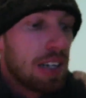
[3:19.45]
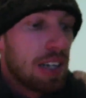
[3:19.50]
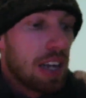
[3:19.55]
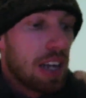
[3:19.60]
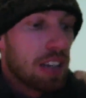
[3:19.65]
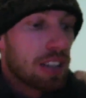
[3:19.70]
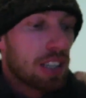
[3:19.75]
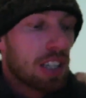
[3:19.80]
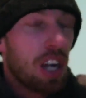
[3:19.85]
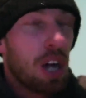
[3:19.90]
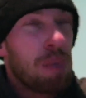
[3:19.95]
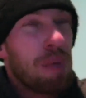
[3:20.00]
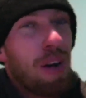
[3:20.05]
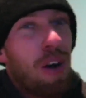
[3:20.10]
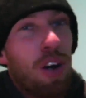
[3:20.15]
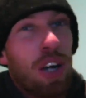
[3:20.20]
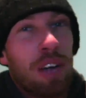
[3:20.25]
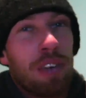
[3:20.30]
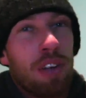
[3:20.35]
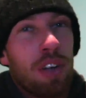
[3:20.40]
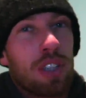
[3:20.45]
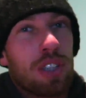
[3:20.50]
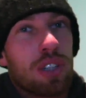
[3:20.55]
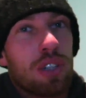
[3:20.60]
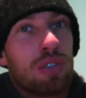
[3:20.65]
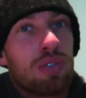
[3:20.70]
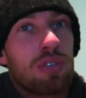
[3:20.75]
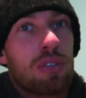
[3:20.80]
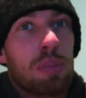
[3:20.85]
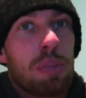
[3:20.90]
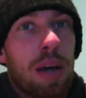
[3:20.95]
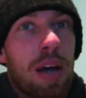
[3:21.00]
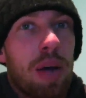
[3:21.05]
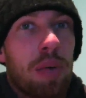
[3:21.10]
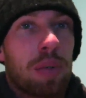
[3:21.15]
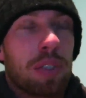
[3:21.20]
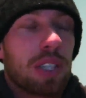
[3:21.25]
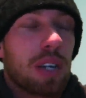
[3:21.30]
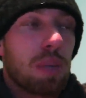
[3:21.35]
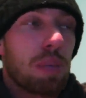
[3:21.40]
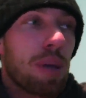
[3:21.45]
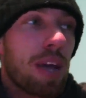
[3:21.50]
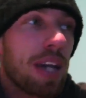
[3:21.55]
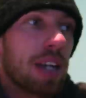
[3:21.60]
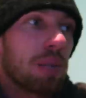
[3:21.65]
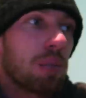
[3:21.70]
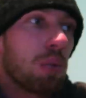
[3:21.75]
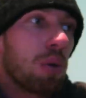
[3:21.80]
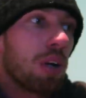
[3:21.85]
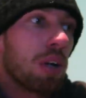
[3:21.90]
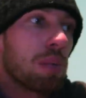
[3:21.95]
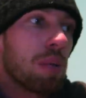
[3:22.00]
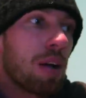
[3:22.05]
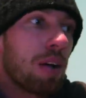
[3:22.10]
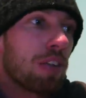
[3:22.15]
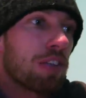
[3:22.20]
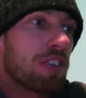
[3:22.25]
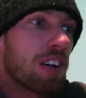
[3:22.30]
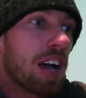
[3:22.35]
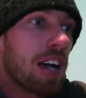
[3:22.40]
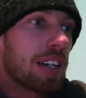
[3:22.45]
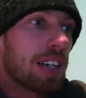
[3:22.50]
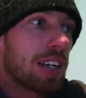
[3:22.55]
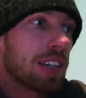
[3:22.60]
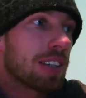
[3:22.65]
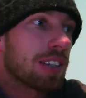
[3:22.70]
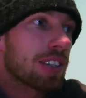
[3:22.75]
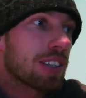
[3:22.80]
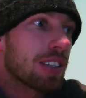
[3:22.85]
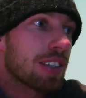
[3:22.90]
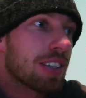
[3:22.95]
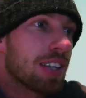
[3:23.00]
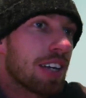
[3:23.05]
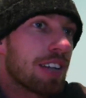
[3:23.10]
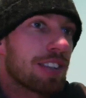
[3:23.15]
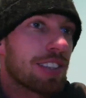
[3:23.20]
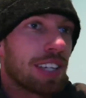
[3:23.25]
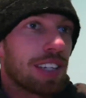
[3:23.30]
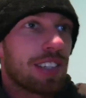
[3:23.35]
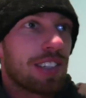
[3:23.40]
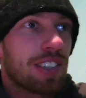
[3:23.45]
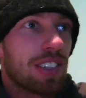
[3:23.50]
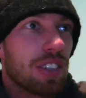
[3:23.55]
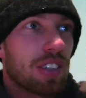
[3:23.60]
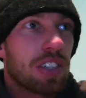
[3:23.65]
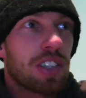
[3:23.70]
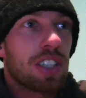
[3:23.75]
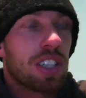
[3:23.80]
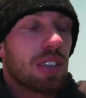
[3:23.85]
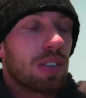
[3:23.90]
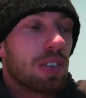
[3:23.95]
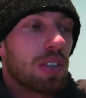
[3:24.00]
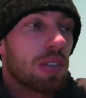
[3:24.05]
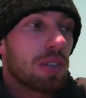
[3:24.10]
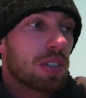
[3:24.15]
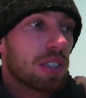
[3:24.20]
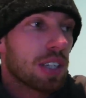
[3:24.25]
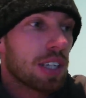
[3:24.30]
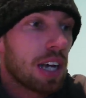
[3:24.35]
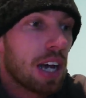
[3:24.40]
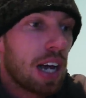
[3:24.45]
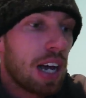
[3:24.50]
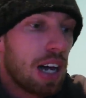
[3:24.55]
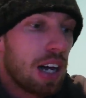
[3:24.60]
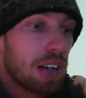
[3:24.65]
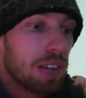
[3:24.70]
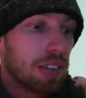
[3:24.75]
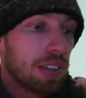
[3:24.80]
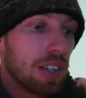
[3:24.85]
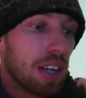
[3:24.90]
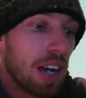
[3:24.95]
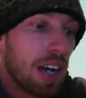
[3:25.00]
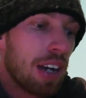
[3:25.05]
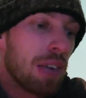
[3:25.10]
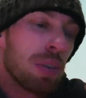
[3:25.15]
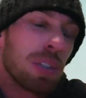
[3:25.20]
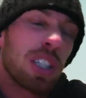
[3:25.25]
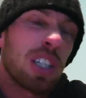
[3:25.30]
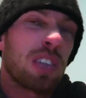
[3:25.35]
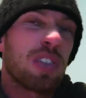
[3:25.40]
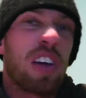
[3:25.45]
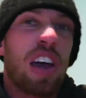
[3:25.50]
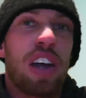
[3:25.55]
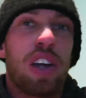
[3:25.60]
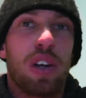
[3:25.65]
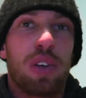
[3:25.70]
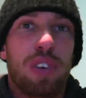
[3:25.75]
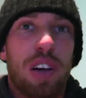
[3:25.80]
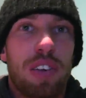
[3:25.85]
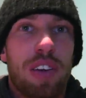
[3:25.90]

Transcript: Uh, so lo and behold, I've lost a hundred pound because I paid one amount of finance, and they said you know since you've used the car and that, which is fair enough.